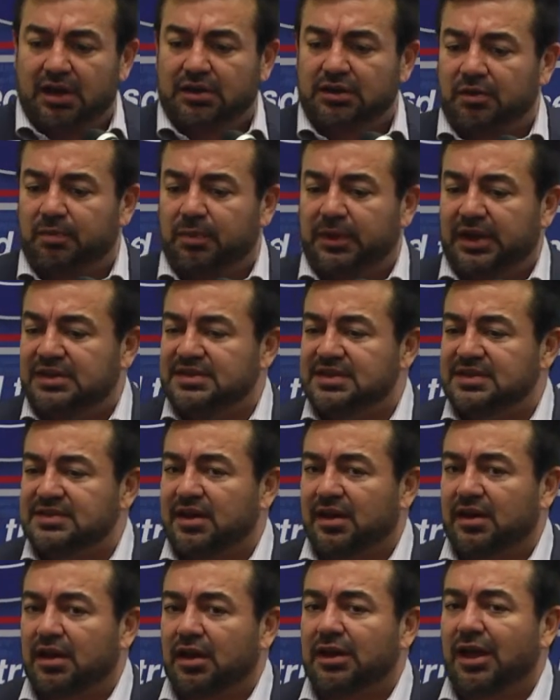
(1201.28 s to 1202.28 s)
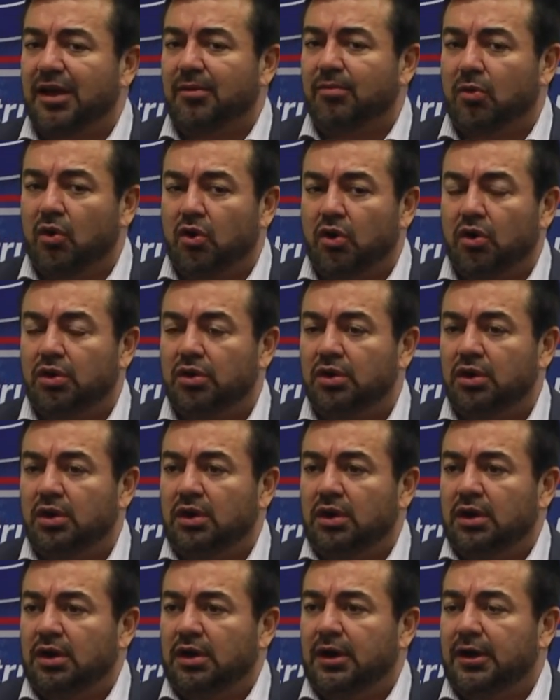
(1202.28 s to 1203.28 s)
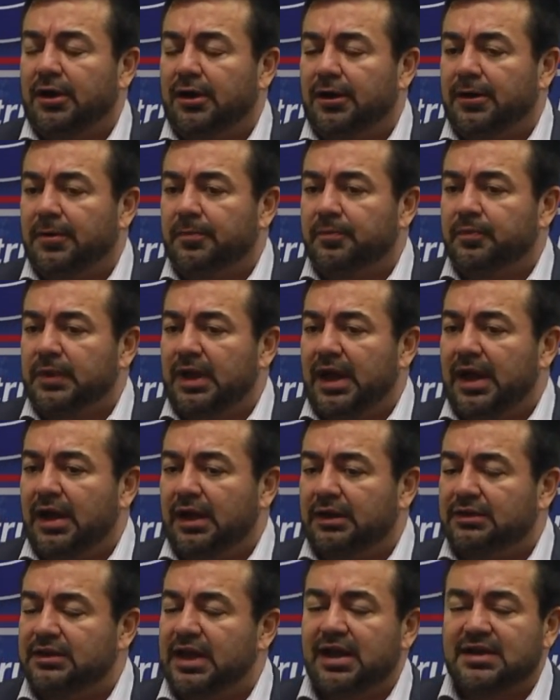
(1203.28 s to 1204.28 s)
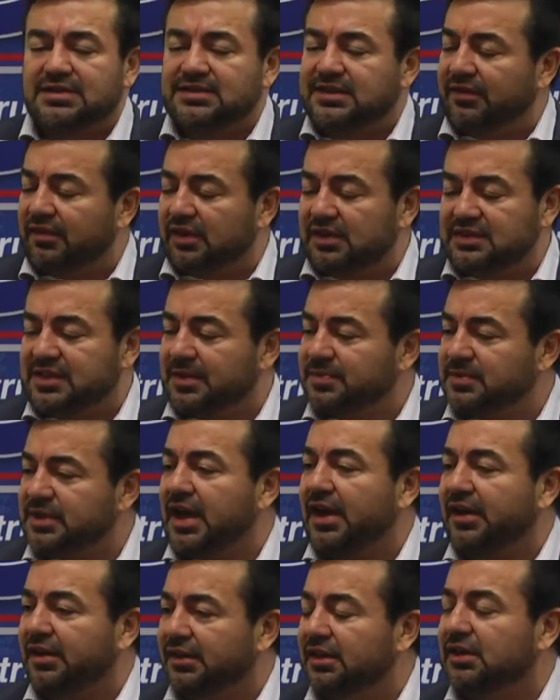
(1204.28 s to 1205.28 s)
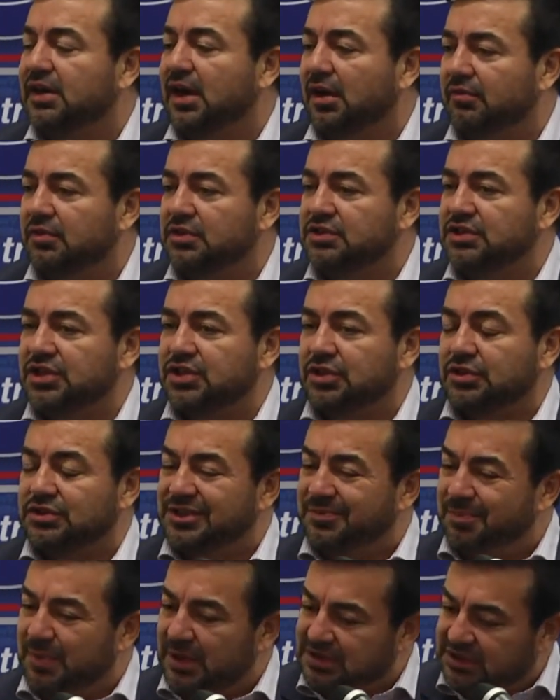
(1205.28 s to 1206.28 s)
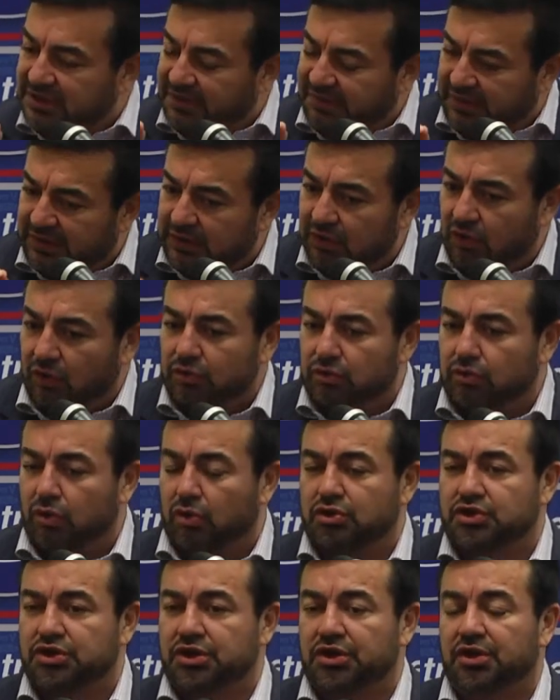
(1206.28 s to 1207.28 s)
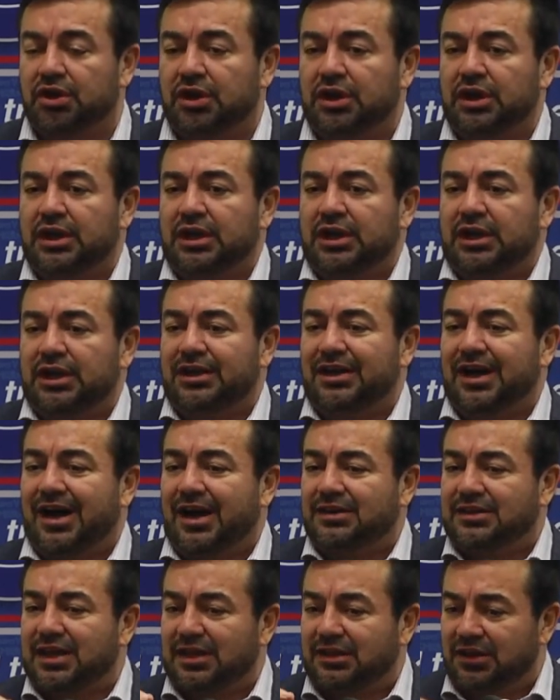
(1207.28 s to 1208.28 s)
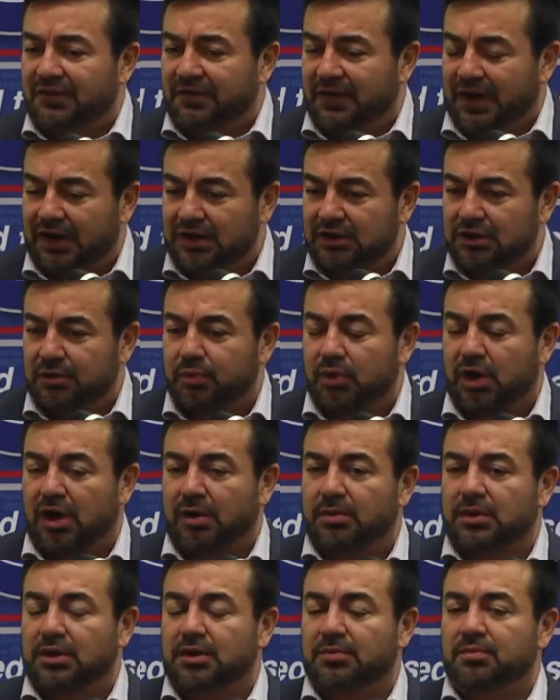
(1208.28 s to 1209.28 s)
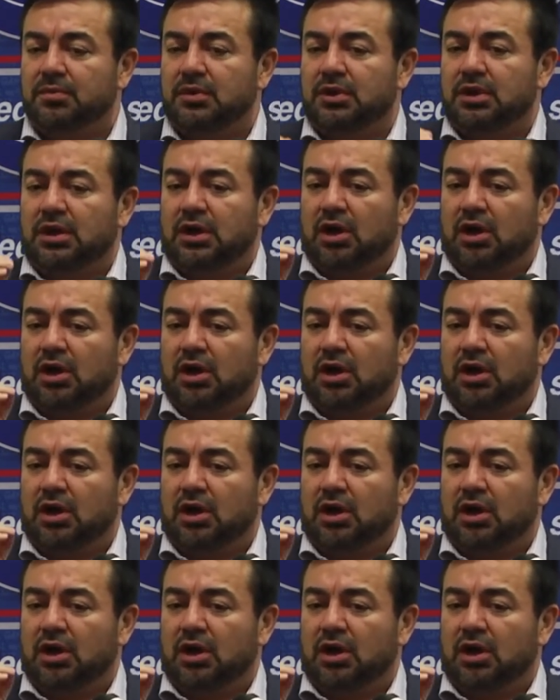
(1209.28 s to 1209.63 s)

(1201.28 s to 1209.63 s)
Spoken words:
other places are a lot more They are several steps ahead in the conversation, specifically on torture, in identifying the problem,